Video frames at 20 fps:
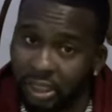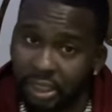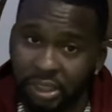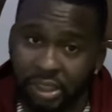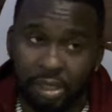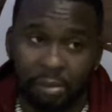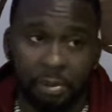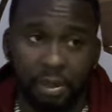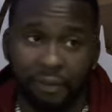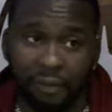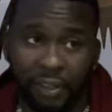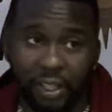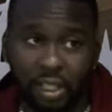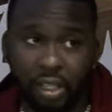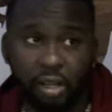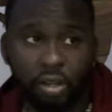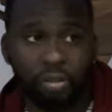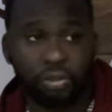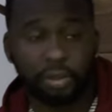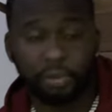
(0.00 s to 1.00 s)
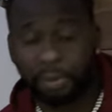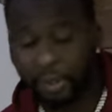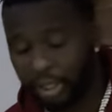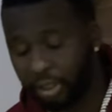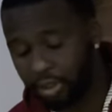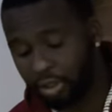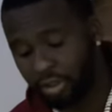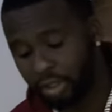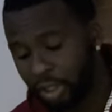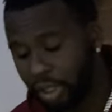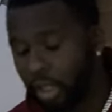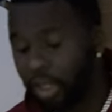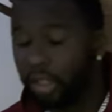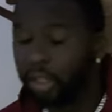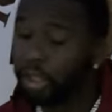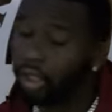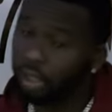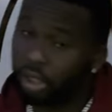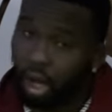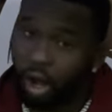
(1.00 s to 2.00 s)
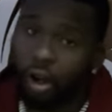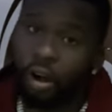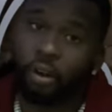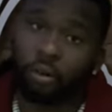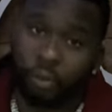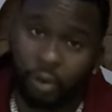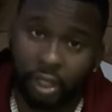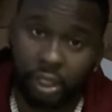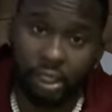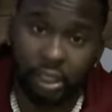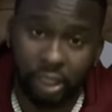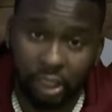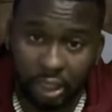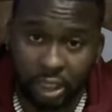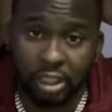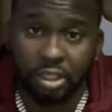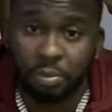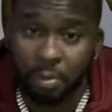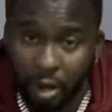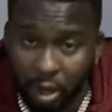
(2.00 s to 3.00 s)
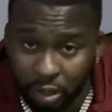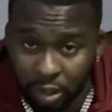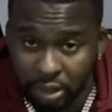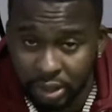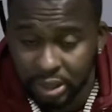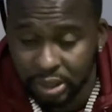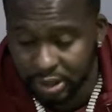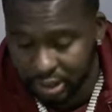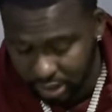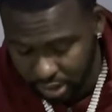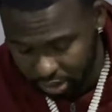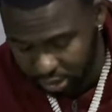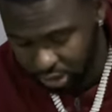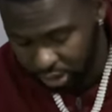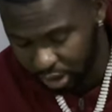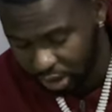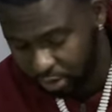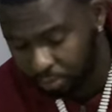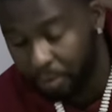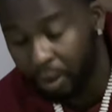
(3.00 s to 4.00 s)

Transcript: He send me videos and pictures. The dog really look as small as he's saying she is.